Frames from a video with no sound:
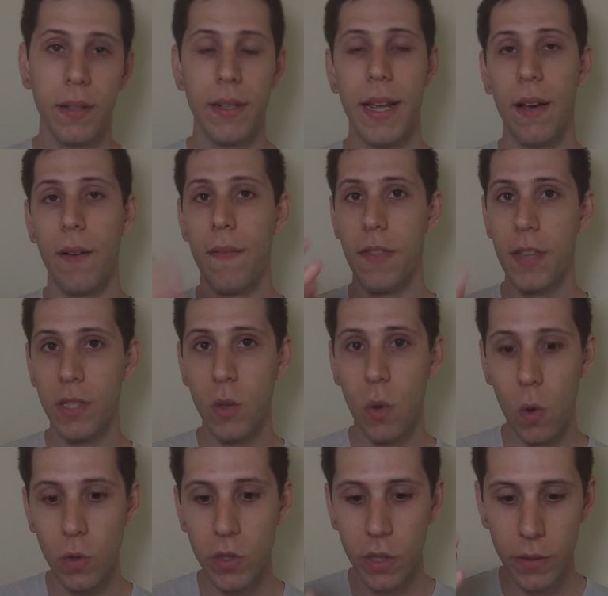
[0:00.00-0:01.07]
Now this
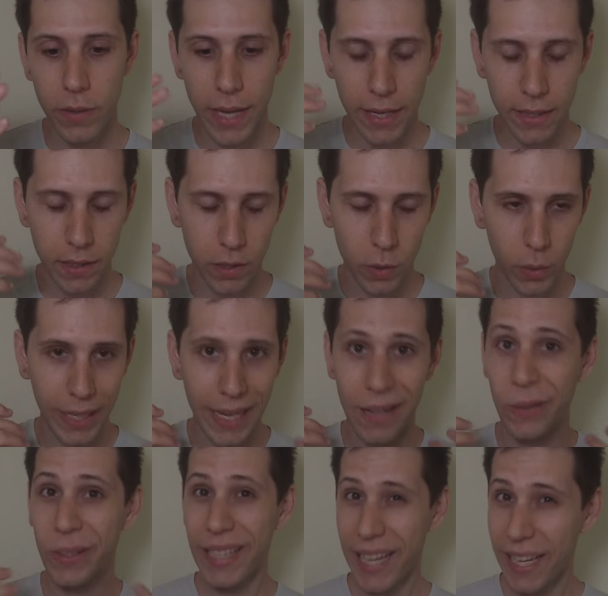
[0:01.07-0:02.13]
also takes into
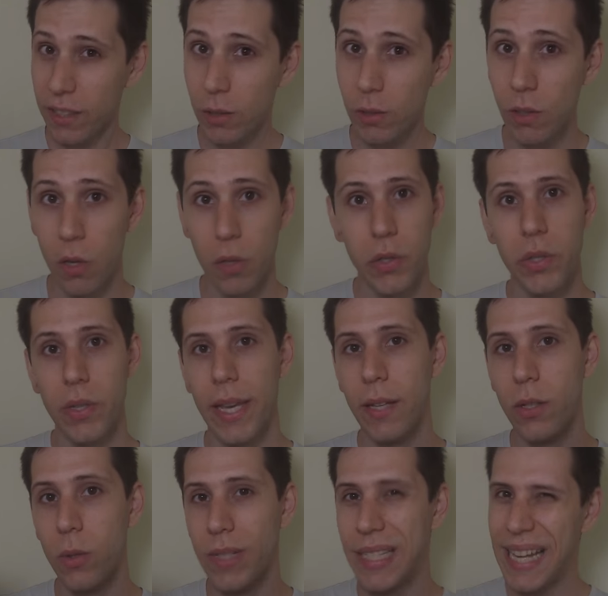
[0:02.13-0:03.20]
account kettle loss
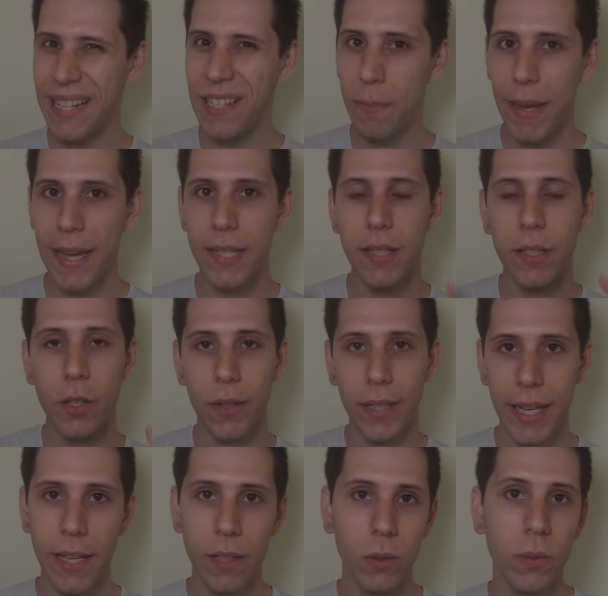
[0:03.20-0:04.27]
and or dead space in your
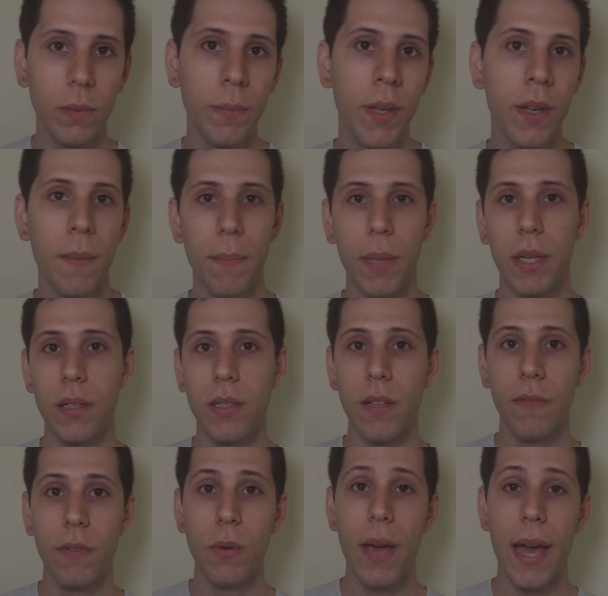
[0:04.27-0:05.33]
kettle because
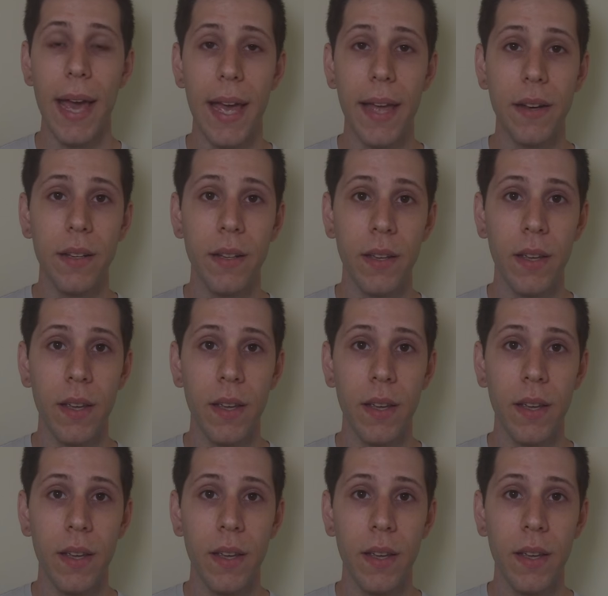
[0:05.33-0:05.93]
if you had,